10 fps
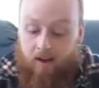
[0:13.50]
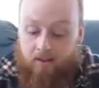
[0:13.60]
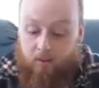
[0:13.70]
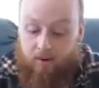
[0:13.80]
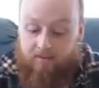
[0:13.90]

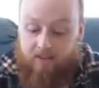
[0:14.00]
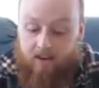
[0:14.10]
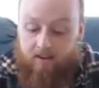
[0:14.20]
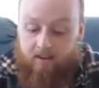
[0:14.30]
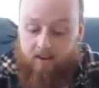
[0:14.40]
So what I've
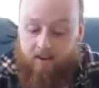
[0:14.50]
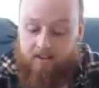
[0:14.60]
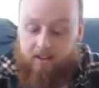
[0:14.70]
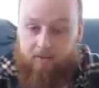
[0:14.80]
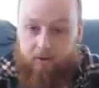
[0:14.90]
done
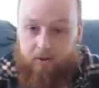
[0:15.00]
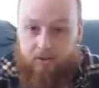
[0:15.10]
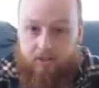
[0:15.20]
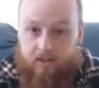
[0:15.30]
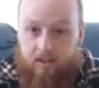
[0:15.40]
is I've used
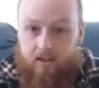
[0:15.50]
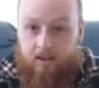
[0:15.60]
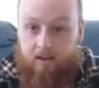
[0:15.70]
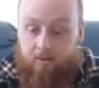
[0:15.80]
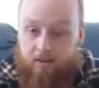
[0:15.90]

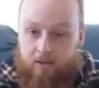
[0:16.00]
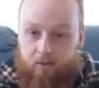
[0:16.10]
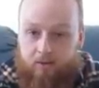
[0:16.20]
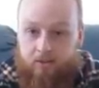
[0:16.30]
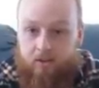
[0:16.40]
the
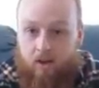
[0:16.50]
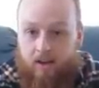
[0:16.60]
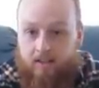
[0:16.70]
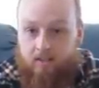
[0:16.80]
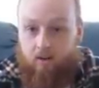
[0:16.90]
original
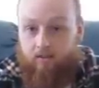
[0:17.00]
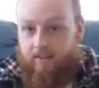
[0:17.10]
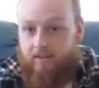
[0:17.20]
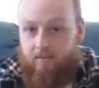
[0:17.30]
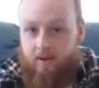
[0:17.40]
designs of
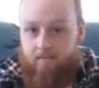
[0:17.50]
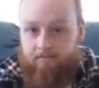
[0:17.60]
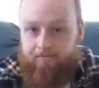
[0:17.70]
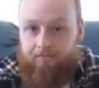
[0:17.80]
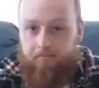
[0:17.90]
these men
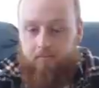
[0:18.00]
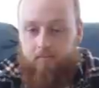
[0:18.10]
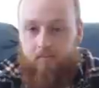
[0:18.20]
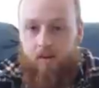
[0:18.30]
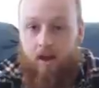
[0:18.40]

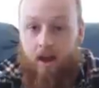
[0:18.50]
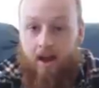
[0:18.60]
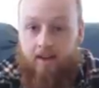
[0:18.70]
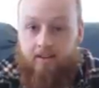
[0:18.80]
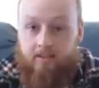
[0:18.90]

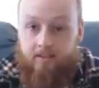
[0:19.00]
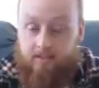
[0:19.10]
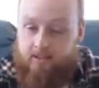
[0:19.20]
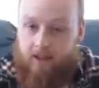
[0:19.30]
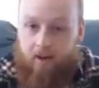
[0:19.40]
and
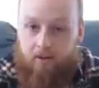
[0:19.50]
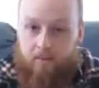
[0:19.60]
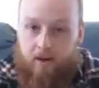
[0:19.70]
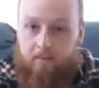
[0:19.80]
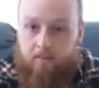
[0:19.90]
scaled them
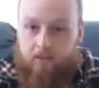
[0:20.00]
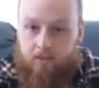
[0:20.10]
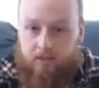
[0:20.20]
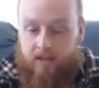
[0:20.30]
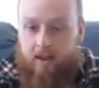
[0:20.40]
up to
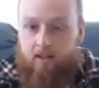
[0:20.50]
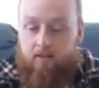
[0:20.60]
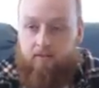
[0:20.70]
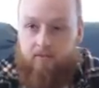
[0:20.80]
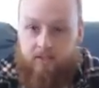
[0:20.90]
a scale
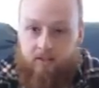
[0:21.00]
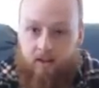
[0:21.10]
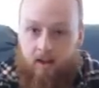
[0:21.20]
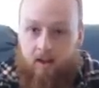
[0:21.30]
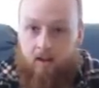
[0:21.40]

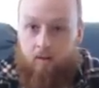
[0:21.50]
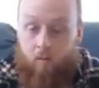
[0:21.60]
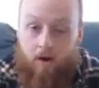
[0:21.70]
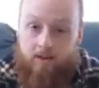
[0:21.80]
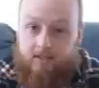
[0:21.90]
of
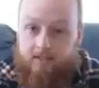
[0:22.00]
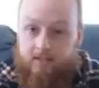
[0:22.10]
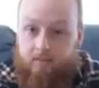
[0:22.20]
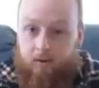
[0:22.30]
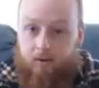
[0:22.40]
1 to
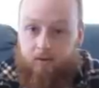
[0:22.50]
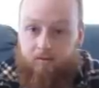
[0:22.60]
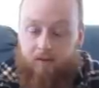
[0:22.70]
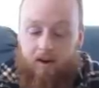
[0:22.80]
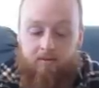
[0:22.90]

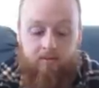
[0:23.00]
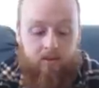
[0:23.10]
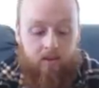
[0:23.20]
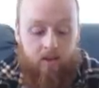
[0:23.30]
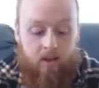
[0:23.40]
6.25
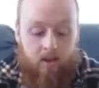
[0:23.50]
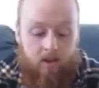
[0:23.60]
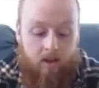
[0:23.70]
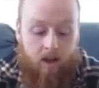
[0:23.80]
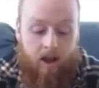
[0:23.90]

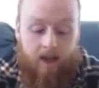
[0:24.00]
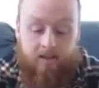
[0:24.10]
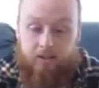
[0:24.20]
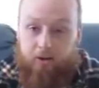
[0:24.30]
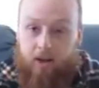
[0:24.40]

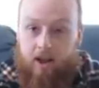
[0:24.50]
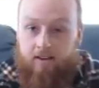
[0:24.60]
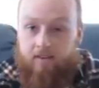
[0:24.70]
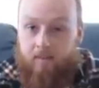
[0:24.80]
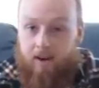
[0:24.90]
and
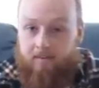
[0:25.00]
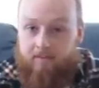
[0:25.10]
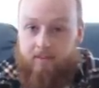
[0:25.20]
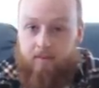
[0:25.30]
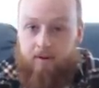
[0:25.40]
created them out of
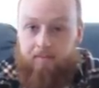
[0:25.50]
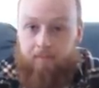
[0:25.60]
timber.